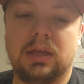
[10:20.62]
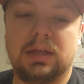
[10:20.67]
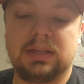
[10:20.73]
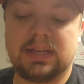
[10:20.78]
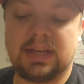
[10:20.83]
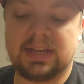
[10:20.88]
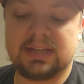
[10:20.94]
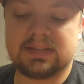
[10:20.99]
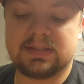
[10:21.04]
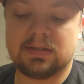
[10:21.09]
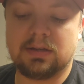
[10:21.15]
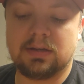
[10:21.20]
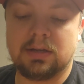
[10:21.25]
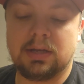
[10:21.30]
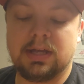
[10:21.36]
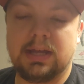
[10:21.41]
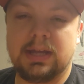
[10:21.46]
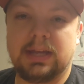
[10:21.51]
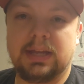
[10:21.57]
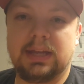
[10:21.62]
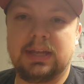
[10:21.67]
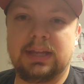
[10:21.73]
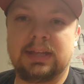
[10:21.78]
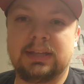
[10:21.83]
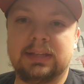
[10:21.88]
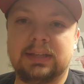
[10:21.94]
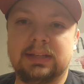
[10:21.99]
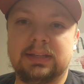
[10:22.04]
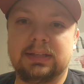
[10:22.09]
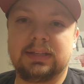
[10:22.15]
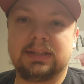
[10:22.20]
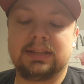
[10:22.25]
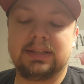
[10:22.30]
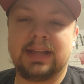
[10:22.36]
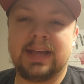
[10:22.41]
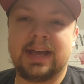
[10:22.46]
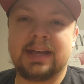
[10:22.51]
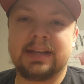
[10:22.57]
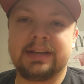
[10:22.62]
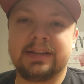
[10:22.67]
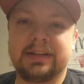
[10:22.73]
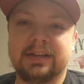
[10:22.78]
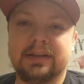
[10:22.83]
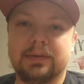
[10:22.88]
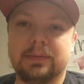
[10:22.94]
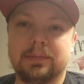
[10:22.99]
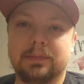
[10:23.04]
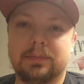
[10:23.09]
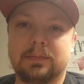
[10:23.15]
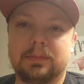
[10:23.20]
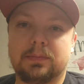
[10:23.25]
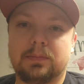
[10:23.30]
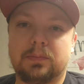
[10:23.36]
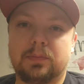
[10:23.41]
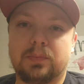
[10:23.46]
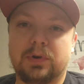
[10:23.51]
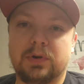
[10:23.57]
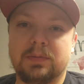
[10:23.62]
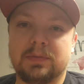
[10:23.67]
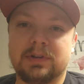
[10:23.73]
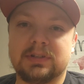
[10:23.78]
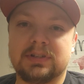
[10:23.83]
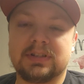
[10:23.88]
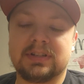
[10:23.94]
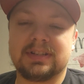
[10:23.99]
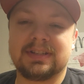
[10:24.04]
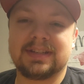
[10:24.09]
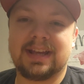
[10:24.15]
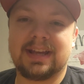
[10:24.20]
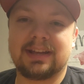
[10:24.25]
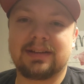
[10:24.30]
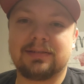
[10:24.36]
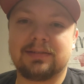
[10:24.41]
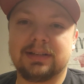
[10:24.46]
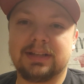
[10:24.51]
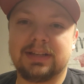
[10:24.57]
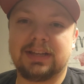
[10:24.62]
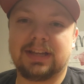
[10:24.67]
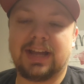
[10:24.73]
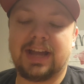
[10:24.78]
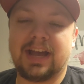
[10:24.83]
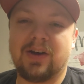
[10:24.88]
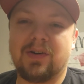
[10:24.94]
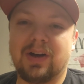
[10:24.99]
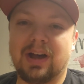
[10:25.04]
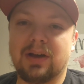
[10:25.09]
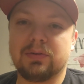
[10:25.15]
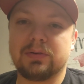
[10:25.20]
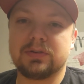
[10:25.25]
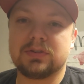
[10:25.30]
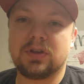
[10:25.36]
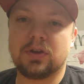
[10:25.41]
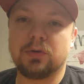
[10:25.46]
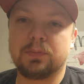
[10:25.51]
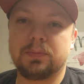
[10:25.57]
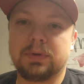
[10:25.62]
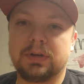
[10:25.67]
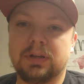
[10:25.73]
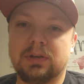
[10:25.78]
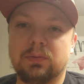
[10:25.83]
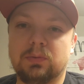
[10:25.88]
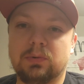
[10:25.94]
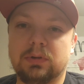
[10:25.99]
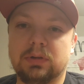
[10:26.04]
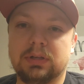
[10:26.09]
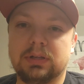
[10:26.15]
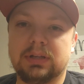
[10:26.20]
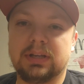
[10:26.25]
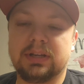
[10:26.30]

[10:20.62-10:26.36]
Yeah, so it lined up pretty much exactly how I was hoping it would.